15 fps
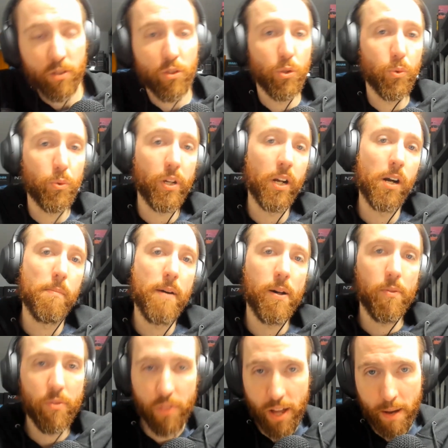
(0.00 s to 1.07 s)
You care
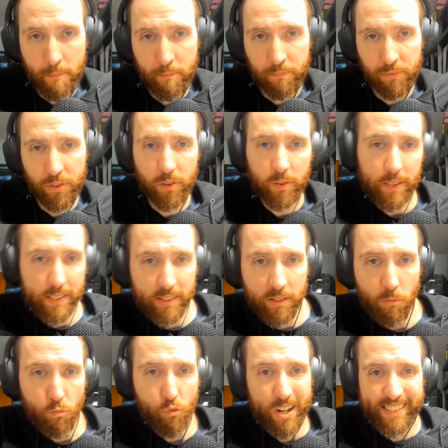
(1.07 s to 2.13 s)
about them. There is
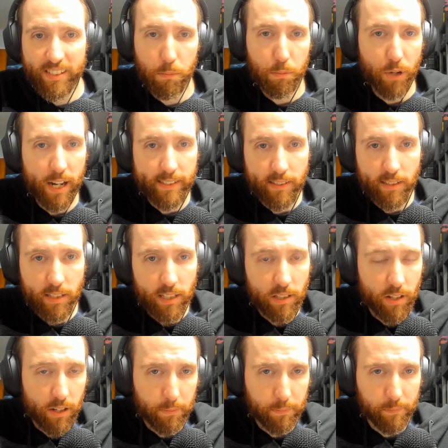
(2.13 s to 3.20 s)
some reciprocity
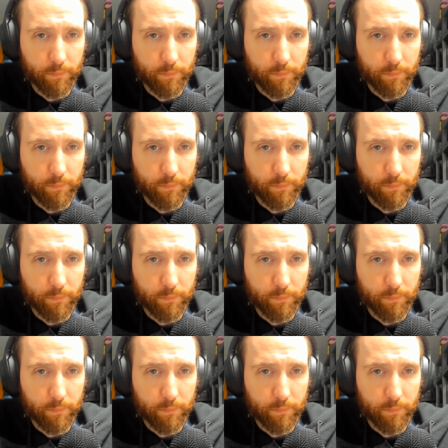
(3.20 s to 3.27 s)
there.